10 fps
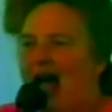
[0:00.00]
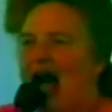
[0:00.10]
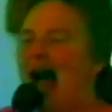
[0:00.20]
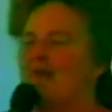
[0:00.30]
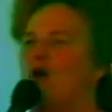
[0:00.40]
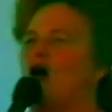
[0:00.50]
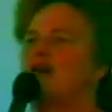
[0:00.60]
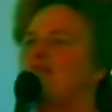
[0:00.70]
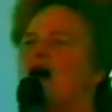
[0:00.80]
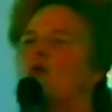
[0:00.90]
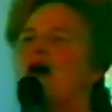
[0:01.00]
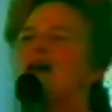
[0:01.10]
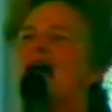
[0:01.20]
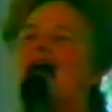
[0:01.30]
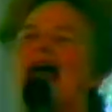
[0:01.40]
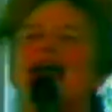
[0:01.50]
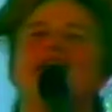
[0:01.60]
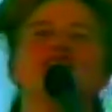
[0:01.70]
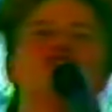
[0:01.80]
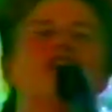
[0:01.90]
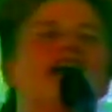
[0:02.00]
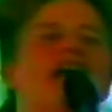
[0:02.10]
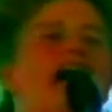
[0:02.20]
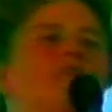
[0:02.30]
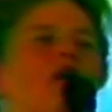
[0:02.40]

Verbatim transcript: I'm on my way to Asia and I'm